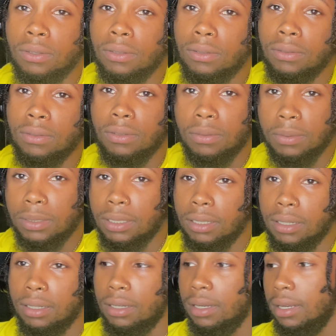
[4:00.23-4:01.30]
on. You know what I'm
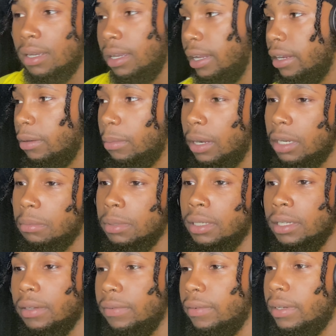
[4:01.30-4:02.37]
saying? Everybody be
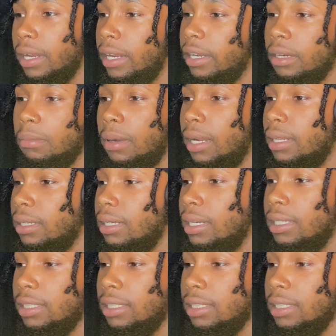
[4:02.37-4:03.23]
different. Not everybody.